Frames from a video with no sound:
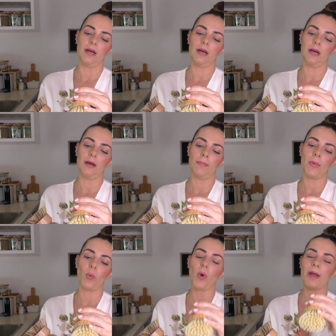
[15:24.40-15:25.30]

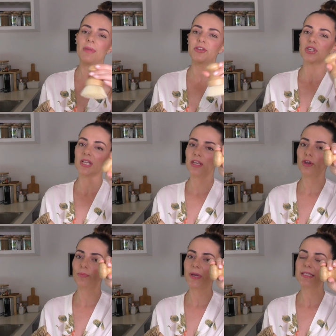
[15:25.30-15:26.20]
um, White Magic
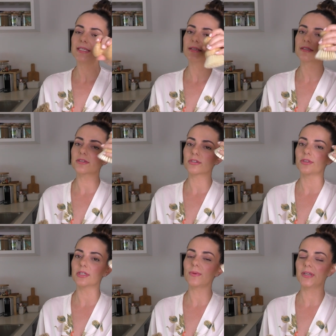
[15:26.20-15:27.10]
Eco Basics. So
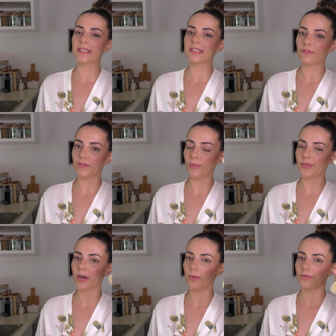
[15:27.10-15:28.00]
this one is definitely one
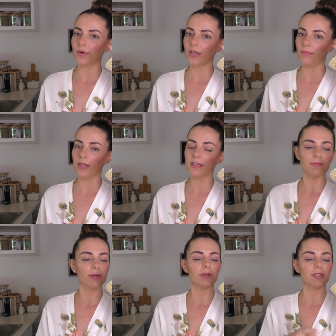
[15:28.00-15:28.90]
that I would recommend
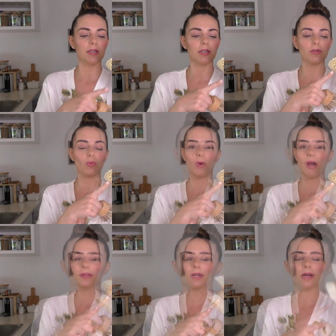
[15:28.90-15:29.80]
because it is
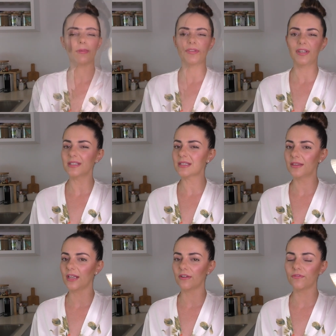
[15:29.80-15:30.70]
white. Um, I think it's
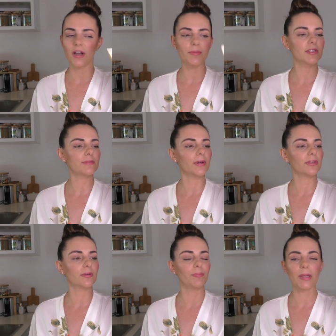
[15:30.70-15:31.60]
synthetic fibers,
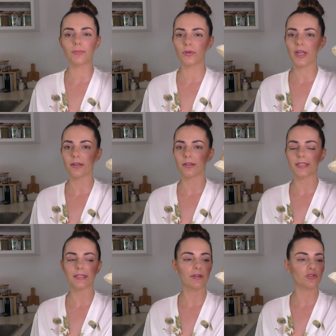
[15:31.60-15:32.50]
but the bamboo handle
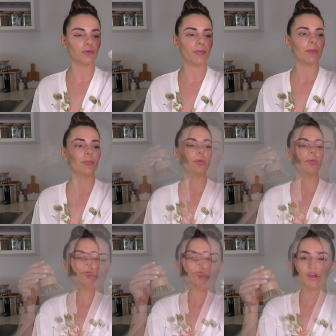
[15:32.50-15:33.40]
is natural
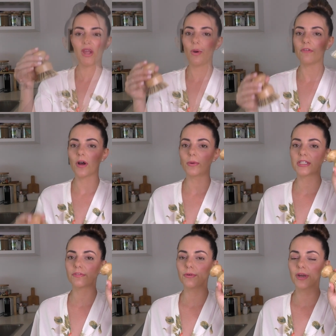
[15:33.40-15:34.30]
bamboo. But however, I would
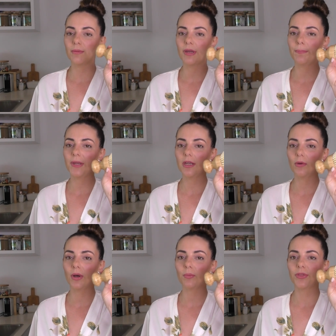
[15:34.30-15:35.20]
definitely recommend
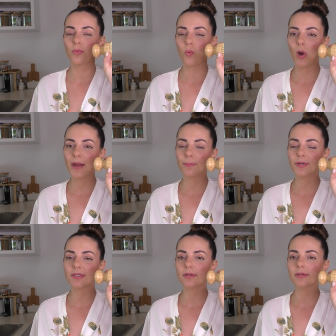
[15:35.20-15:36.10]
picking one with white
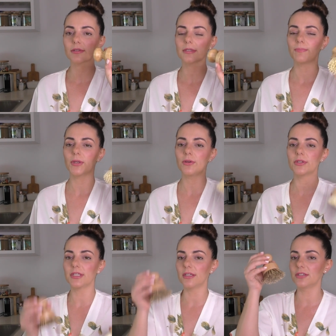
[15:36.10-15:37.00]
bristles
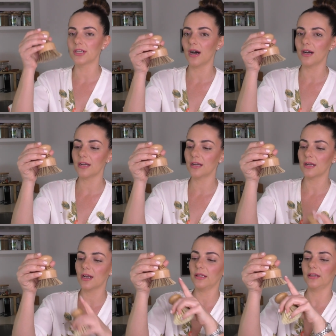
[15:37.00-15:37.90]
because the dark
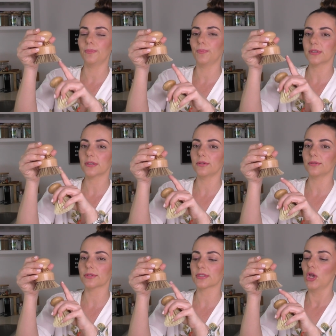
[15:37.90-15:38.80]
colored
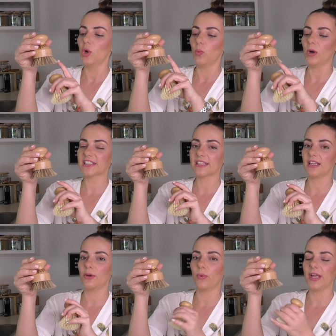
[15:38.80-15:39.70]
bristles, once
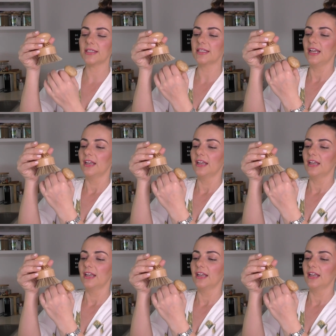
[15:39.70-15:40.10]
they're wet,